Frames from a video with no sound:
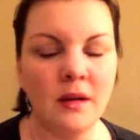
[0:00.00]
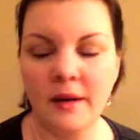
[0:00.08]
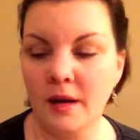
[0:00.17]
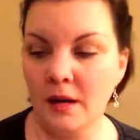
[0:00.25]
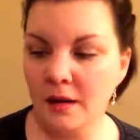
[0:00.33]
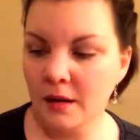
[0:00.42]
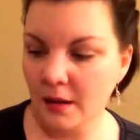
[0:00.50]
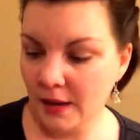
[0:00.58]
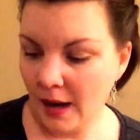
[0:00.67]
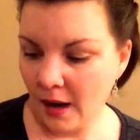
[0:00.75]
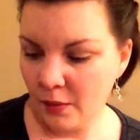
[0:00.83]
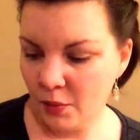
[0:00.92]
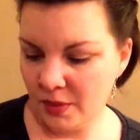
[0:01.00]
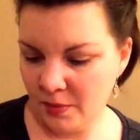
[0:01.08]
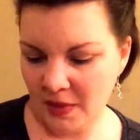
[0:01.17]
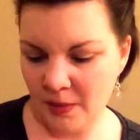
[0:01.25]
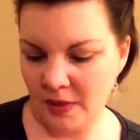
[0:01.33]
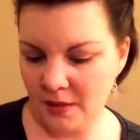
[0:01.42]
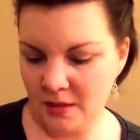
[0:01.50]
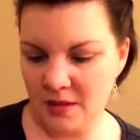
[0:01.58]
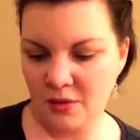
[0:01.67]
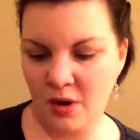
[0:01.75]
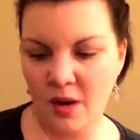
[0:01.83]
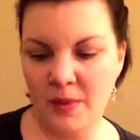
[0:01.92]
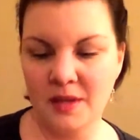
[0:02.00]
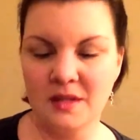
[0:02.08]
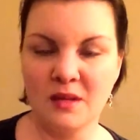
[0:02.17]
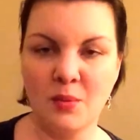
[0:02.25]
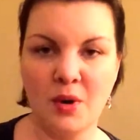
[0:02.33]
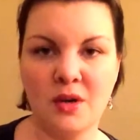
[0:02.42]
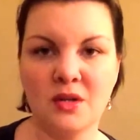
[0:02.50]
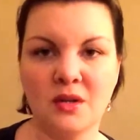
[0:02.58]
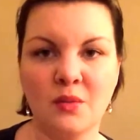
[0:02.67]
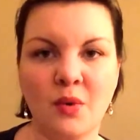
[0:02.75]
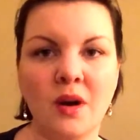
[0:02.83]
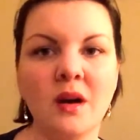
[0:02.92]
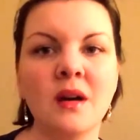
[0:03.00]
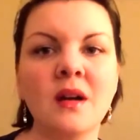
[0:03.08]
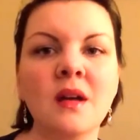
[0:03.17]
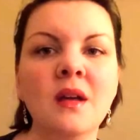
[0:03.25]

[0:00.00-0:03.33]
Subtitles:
And yeah, I would maybe describe it as depression, where